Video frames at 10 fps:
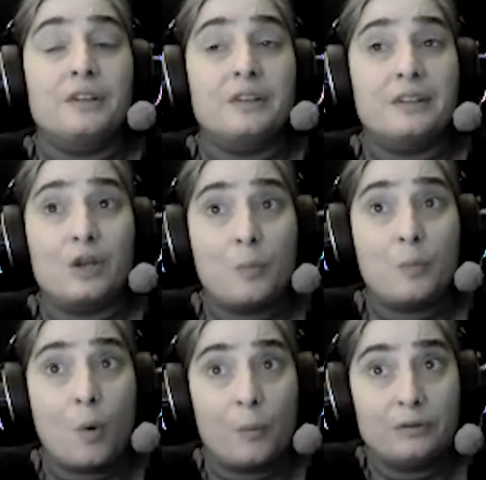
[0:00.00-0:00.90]
Take a
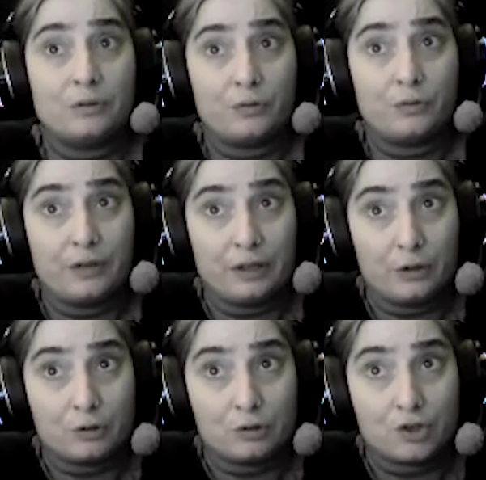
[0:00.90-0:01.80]
moment to feel
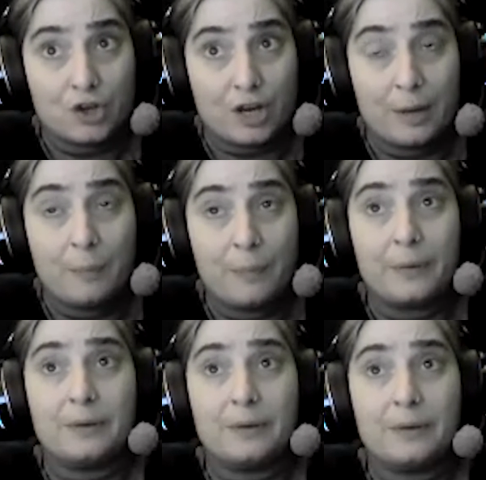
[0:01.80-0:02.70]
your shape
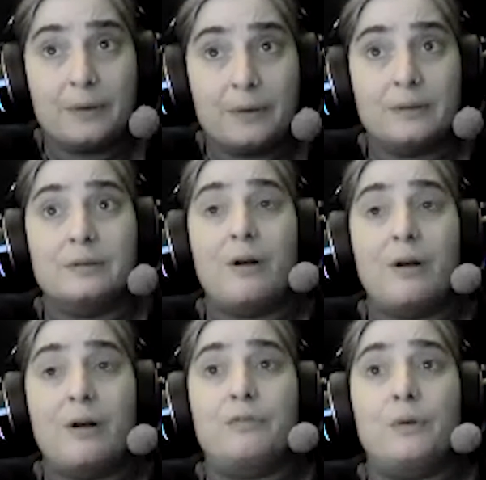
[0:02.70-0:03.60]
on
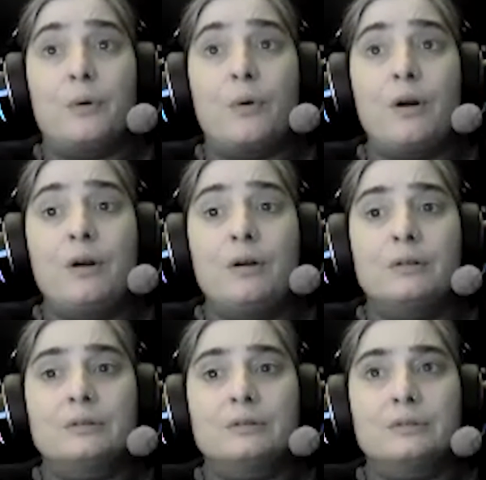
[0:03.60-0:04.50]
the floor,
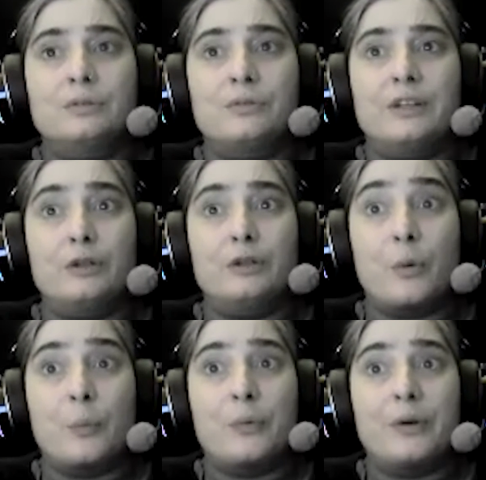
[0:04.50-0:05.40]
to feel
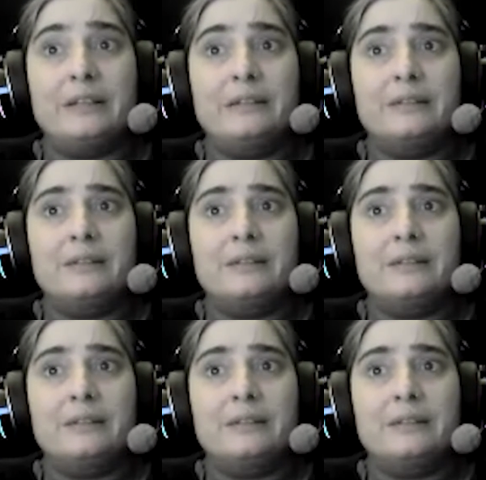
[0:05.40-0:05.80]
your print.